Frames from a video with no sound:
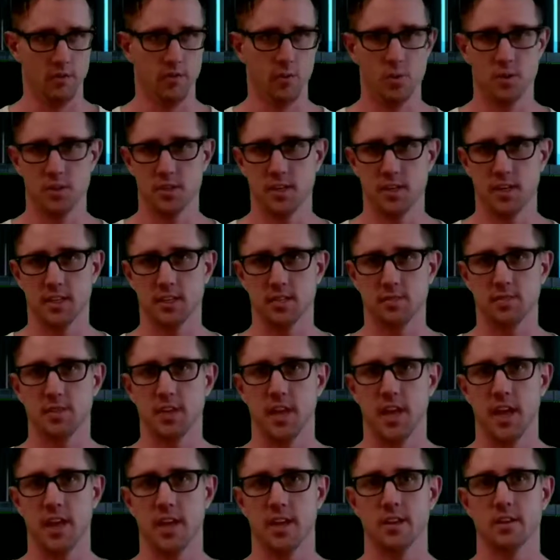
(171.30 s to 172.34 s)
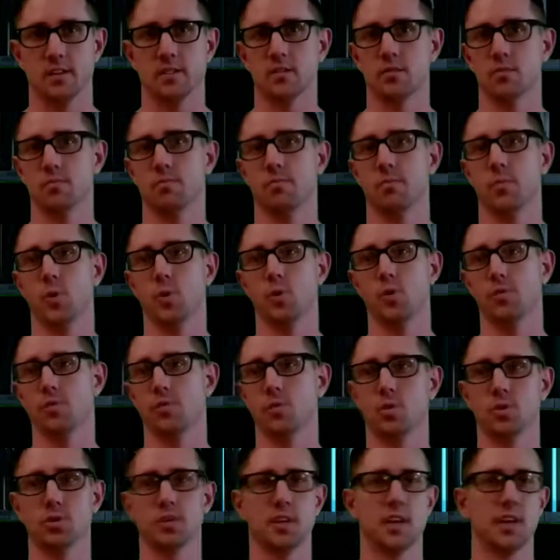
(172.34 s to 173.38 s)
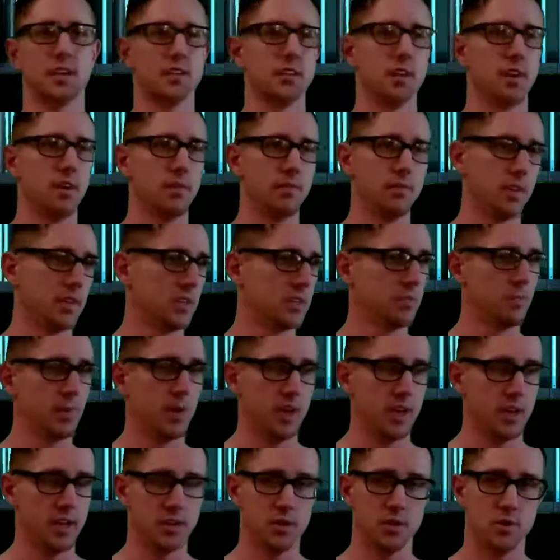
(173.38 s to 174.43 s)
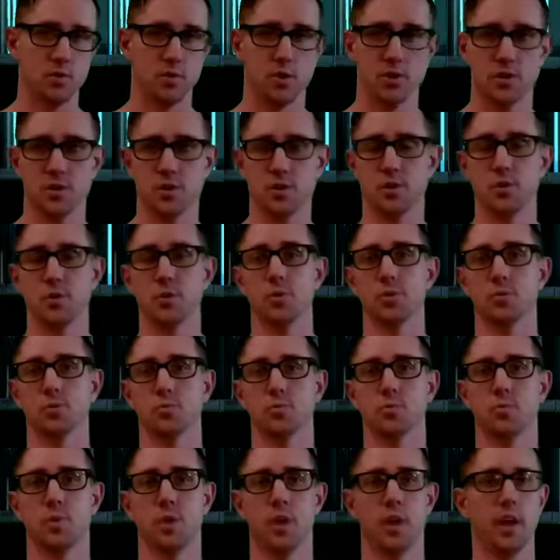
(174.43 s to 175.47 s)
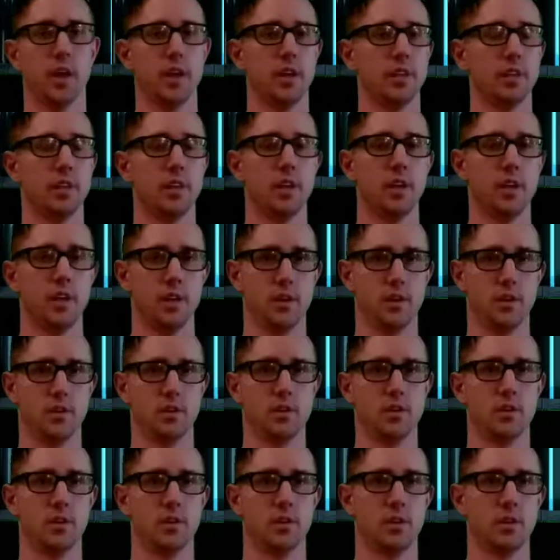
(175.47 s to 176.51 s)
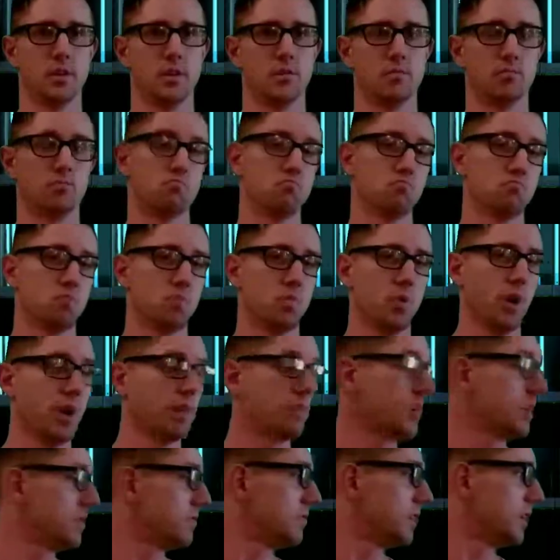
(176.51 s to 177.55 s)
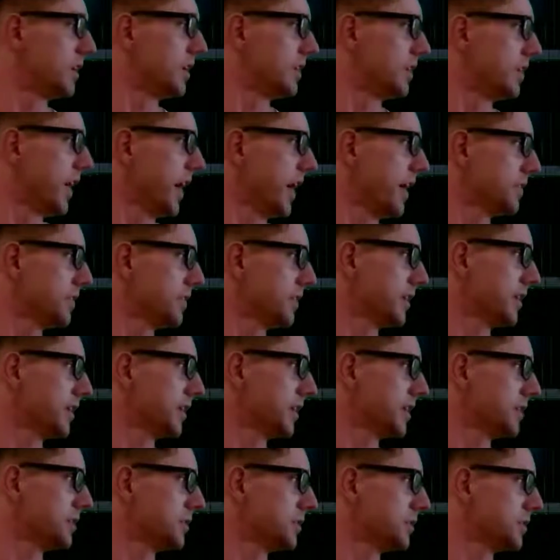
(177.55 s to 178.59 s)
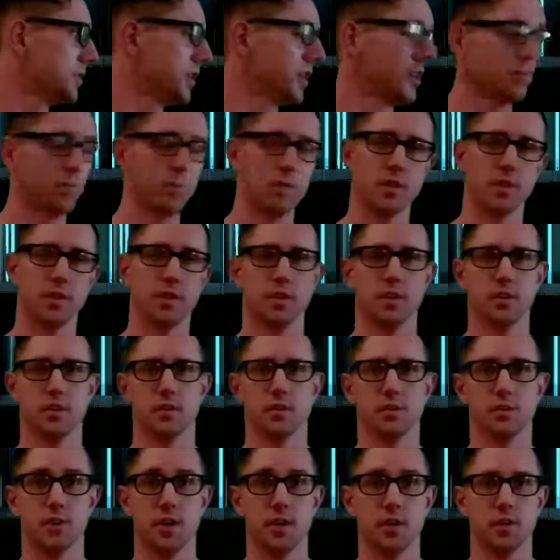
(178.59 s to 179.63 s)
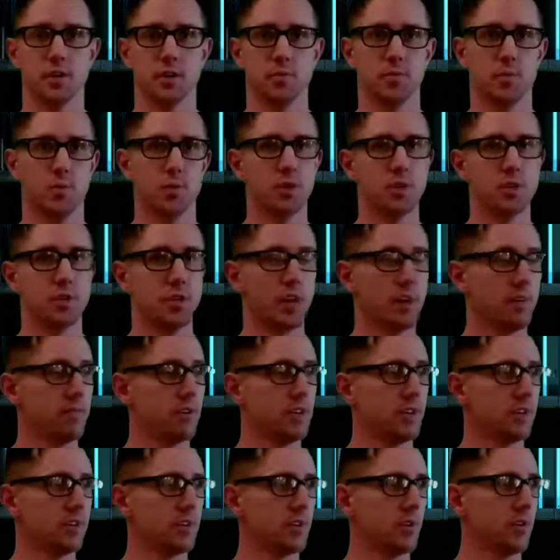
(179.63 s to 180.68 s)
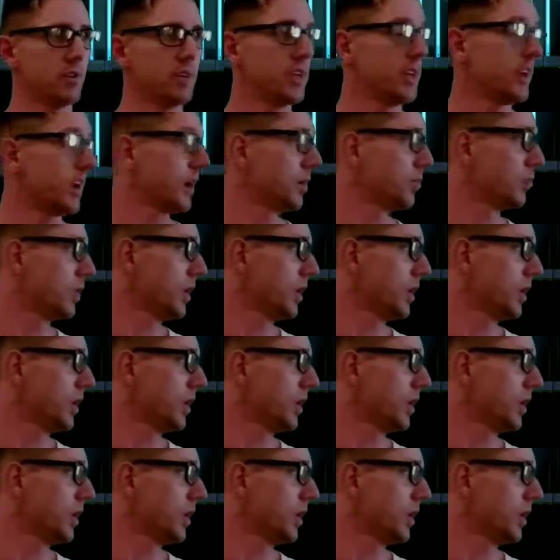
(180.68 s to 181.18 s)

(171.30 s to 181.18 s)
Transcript: 4 sets of 10 or 4 sets of as many as you can do. And then whenever you've done that, then I guess you're done with the stretching portion of it. So then I